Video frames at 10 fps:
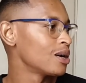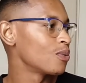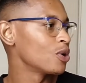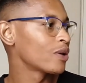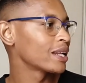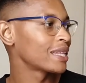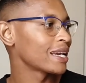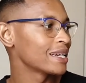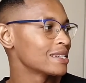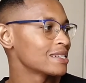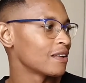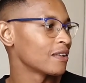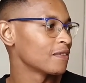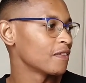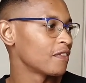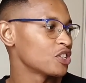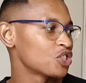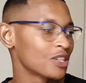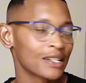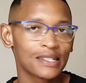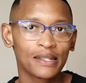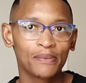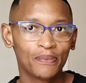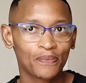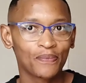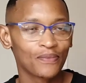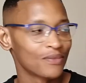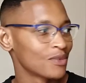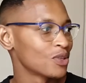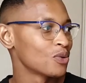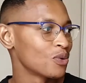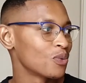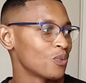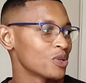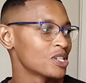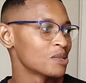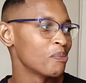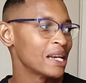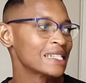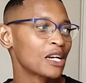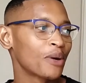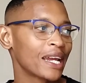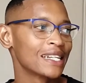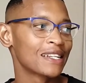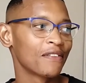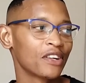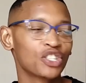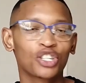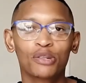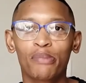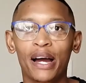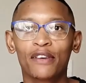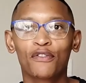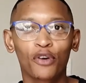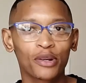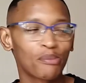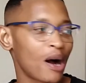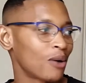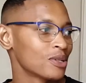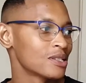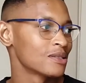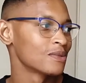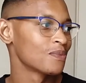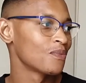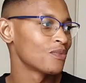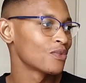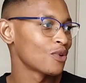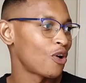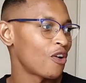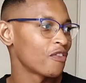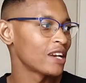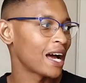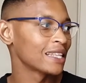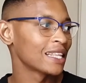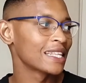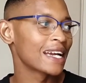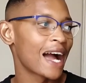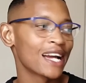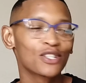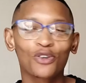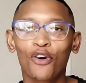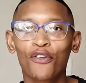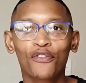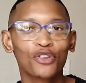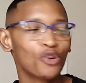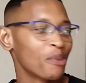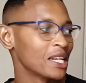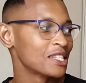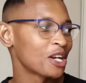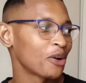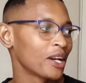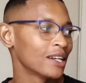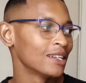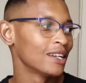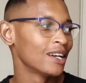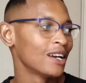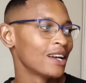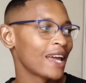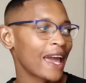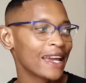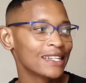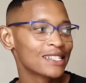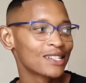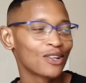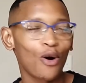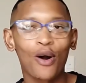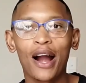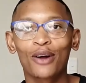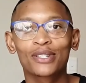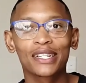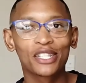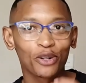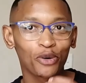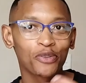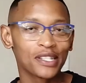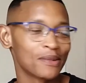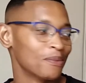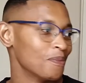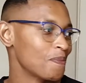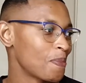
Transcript: We look at the interventionism, which is military intervention by foreign powers, often under the guise of humanitarian aid or counter-terrorism.